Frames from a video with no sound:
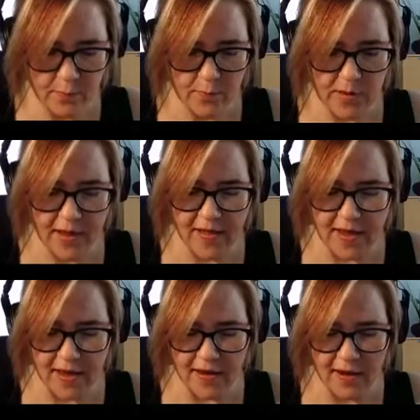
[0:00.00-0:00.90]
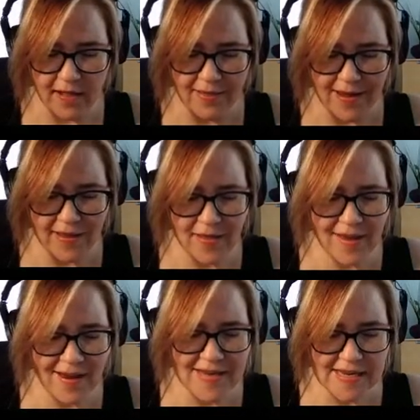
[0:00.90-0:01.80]
But I like it. I like the
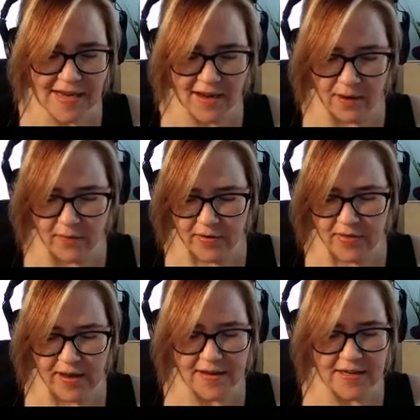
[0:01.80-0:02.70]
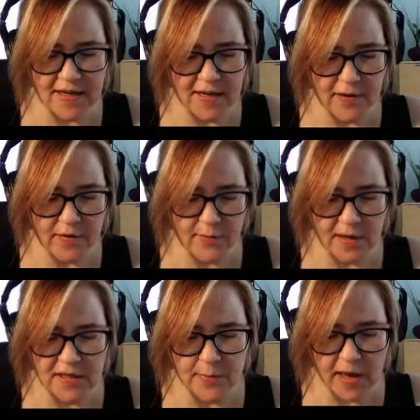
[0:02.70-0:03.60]
idea of it. The idea of it
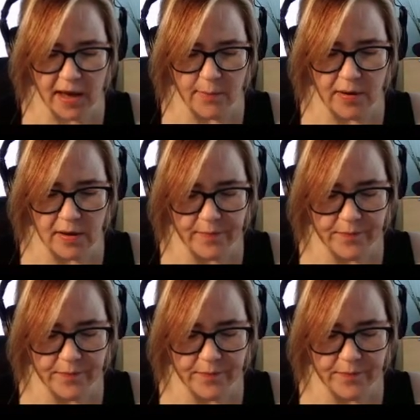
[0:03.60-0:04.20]
makes me happy.